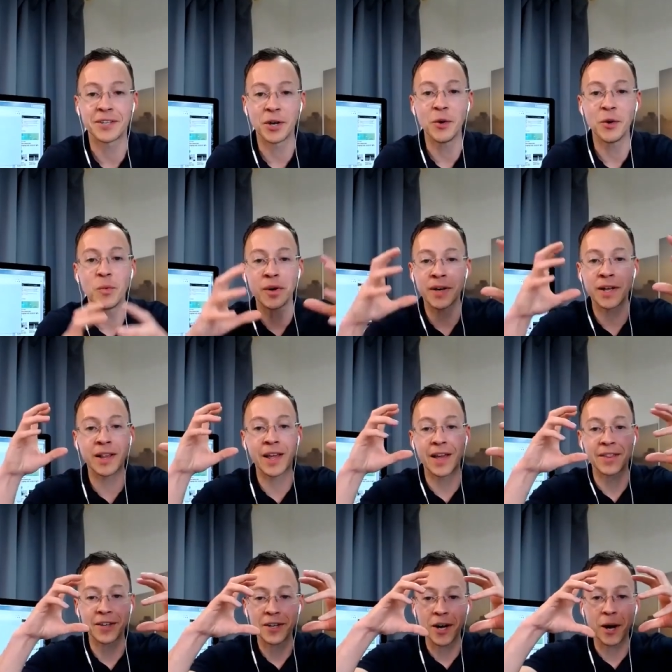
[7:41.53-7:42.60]
they don't want to
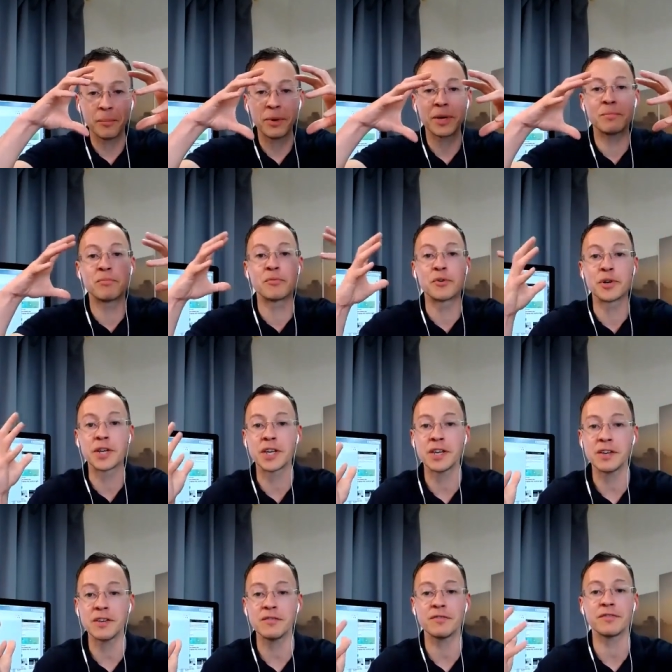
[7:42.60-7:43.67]
let the copy
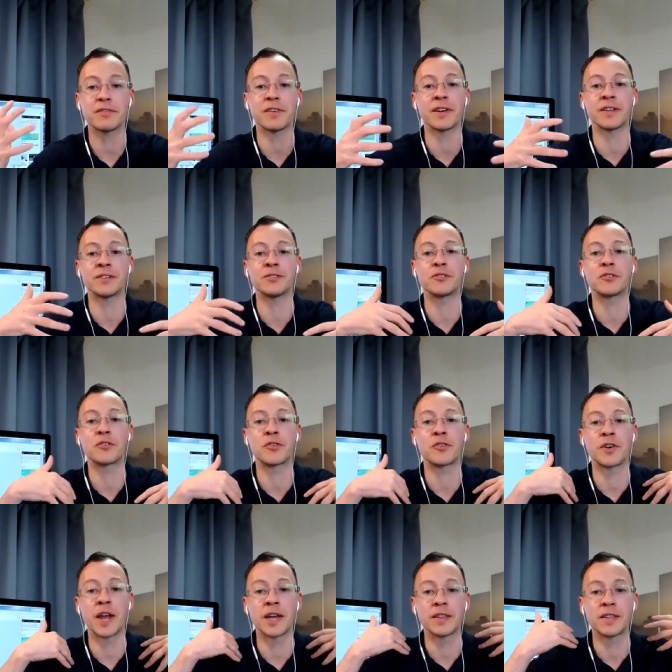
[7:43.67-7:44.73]
breathe and
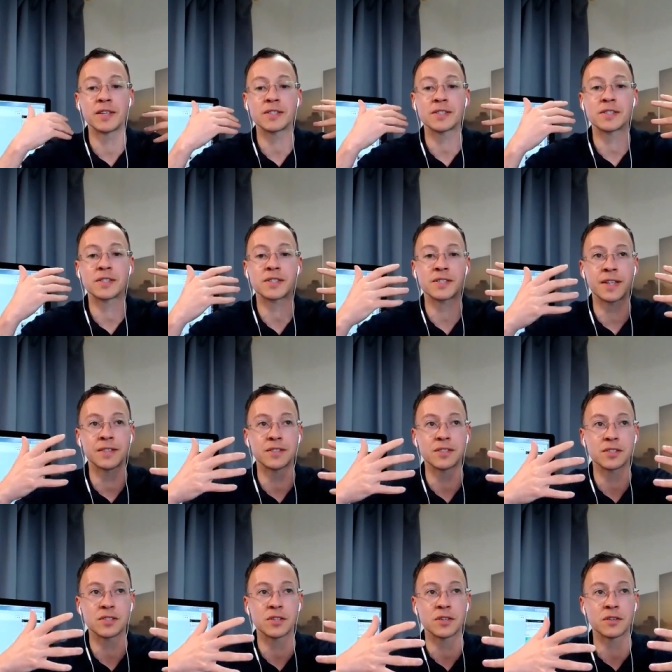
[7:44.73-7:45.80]
create this
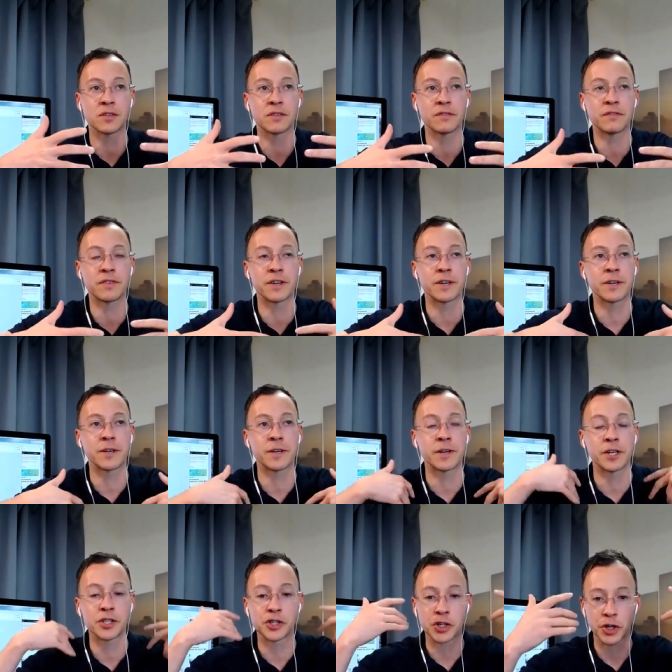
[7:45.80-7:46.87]
sense of uh,
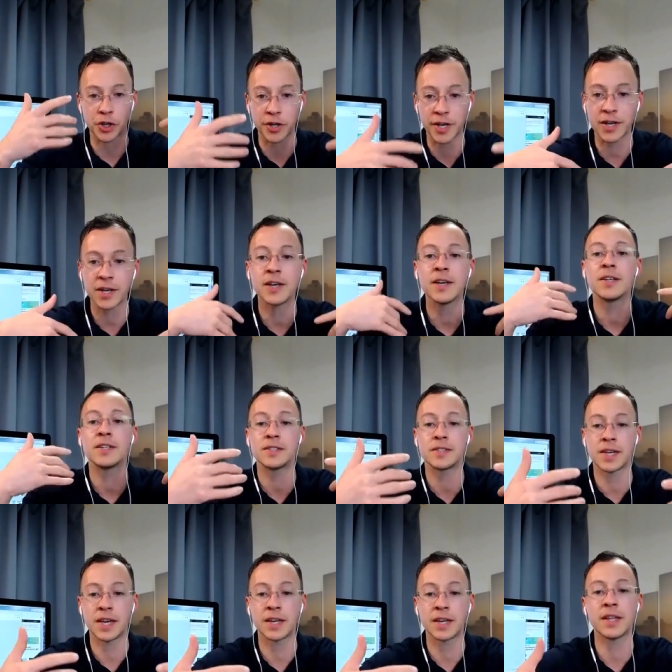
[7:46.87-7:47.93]
a journey,
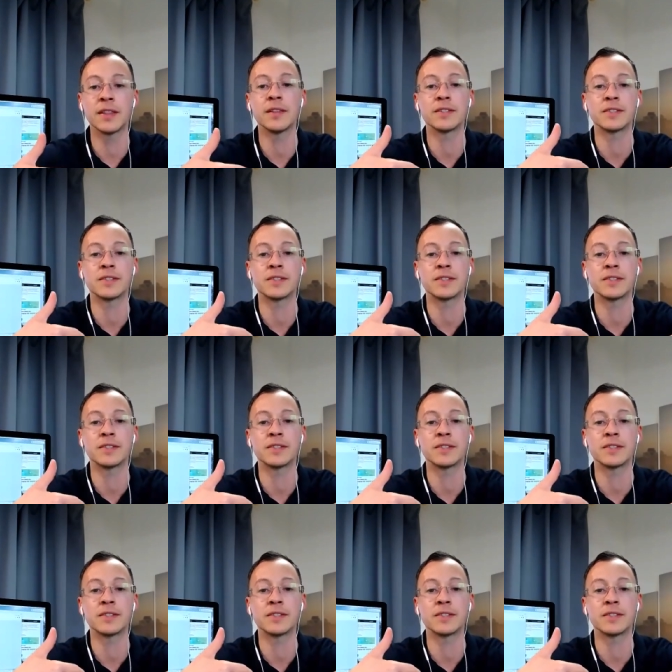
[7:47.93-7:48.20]
taking, yeah.